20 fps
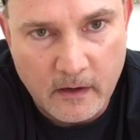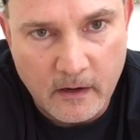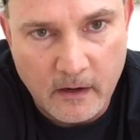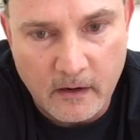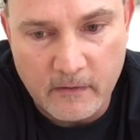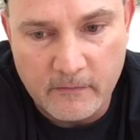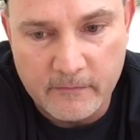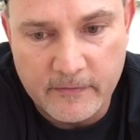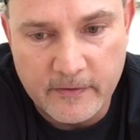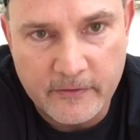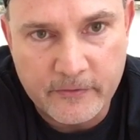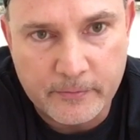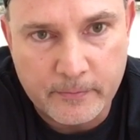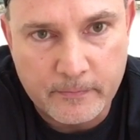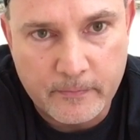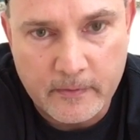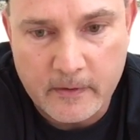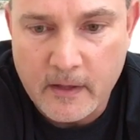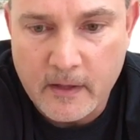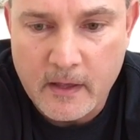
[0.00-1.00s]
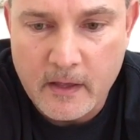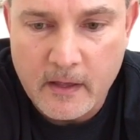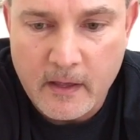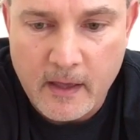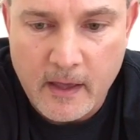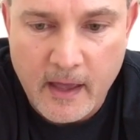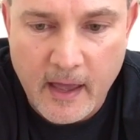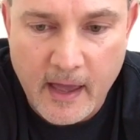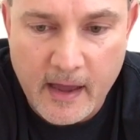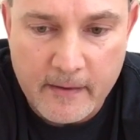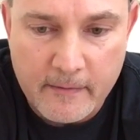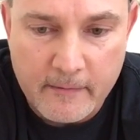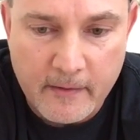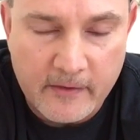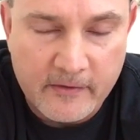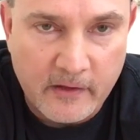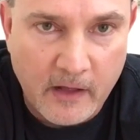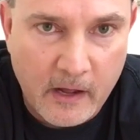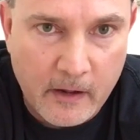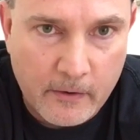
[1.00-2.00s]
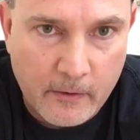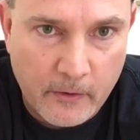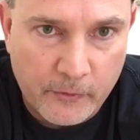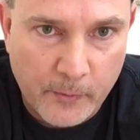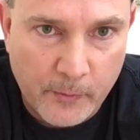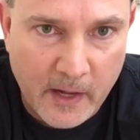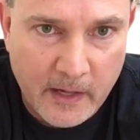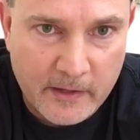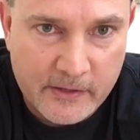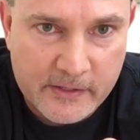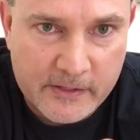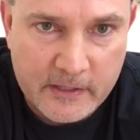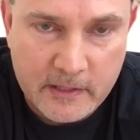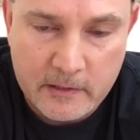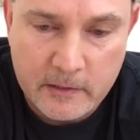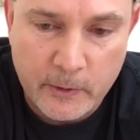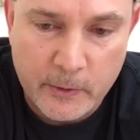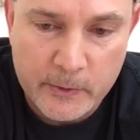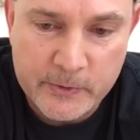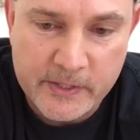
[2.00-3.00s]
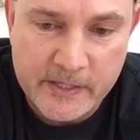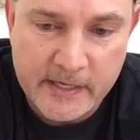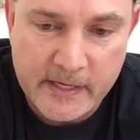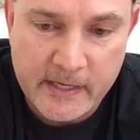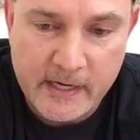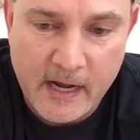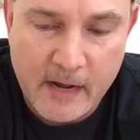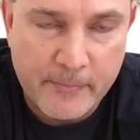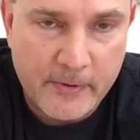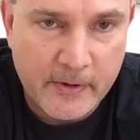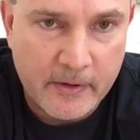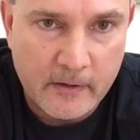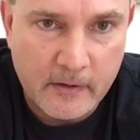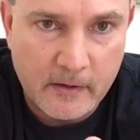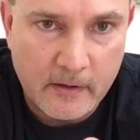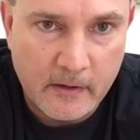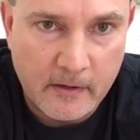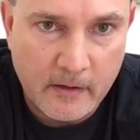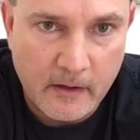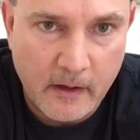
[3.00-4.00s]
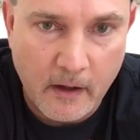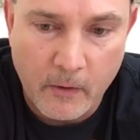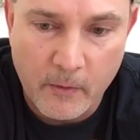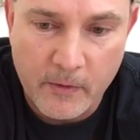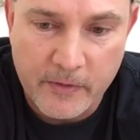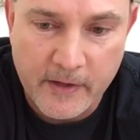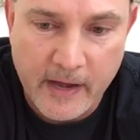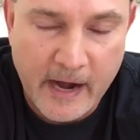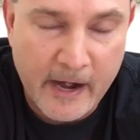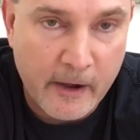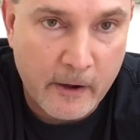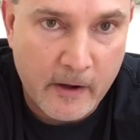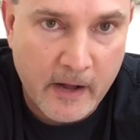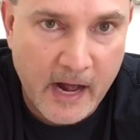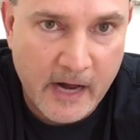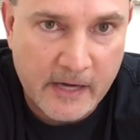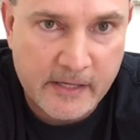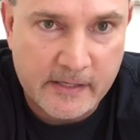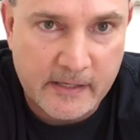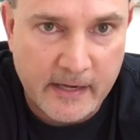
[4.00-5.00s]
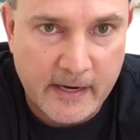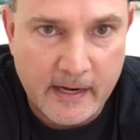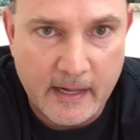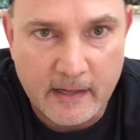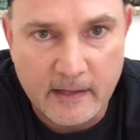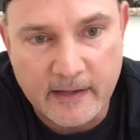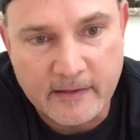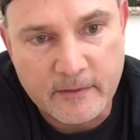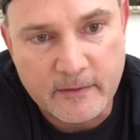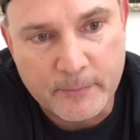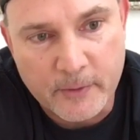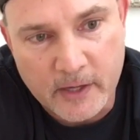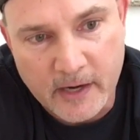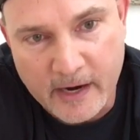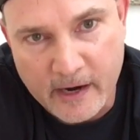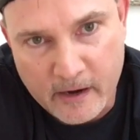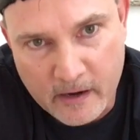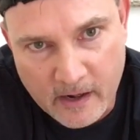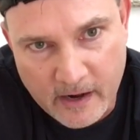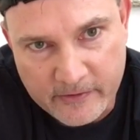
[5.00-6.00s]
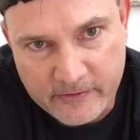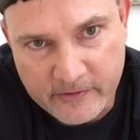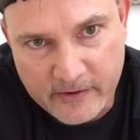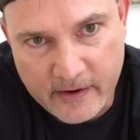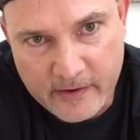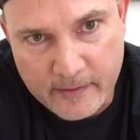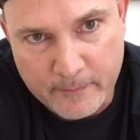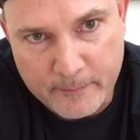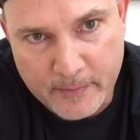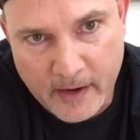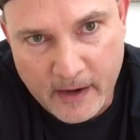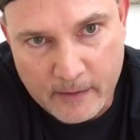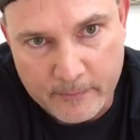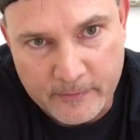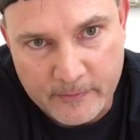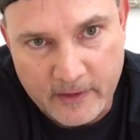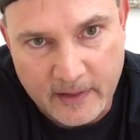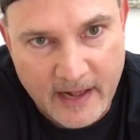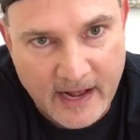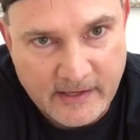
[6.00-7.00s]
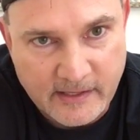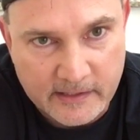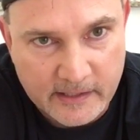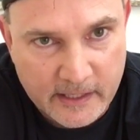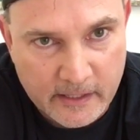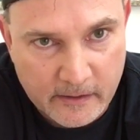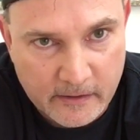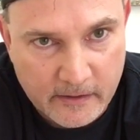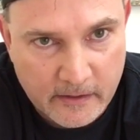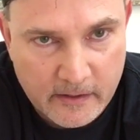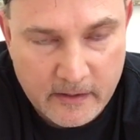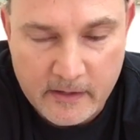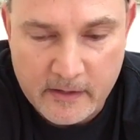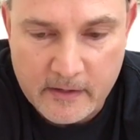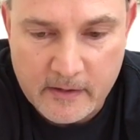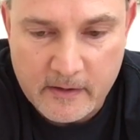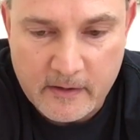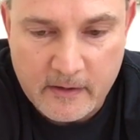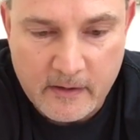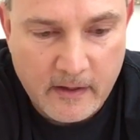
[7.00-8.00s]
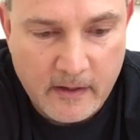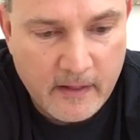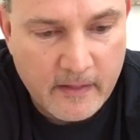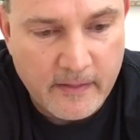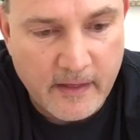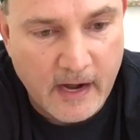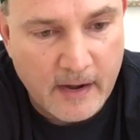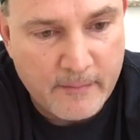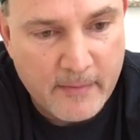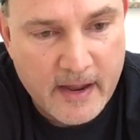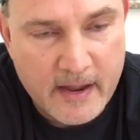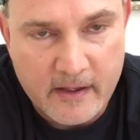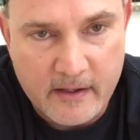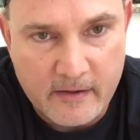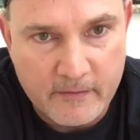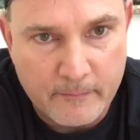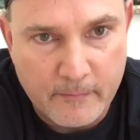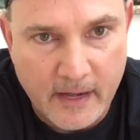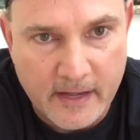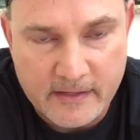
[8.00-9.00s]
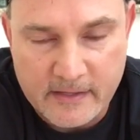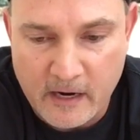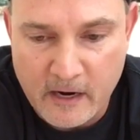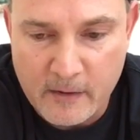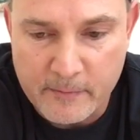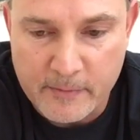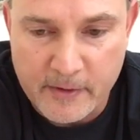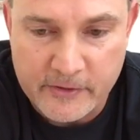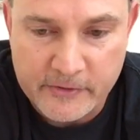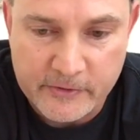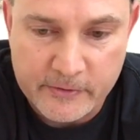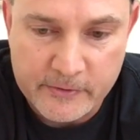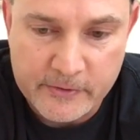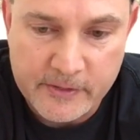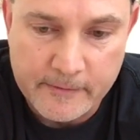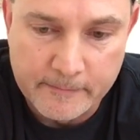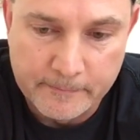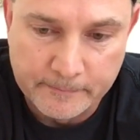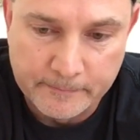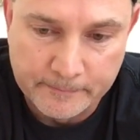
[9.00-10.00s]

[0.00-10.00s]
of this, and as well as closing it up with iron oxide. I like to put iron oxide at the bottom, the last layer that I make in my Tower Busters.